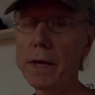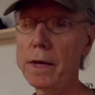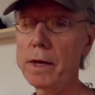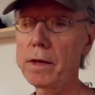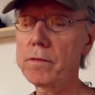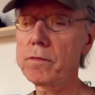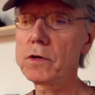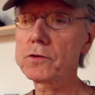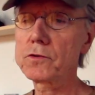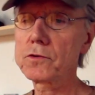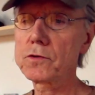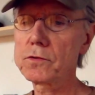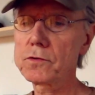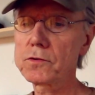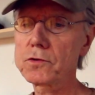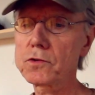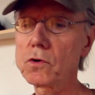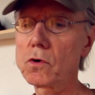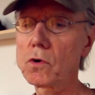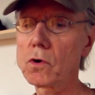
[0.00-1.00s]
And this
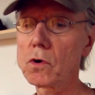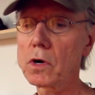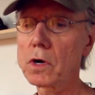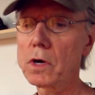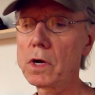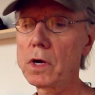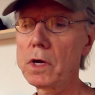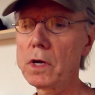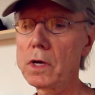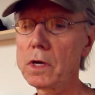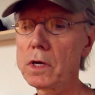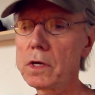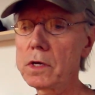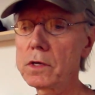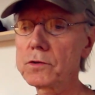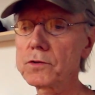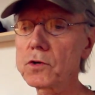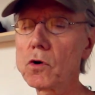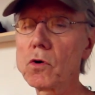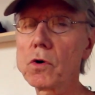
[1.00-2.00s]
store
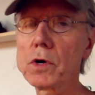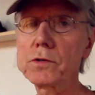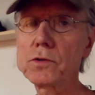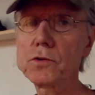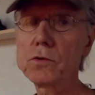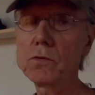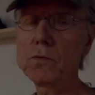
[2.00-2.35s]
is going to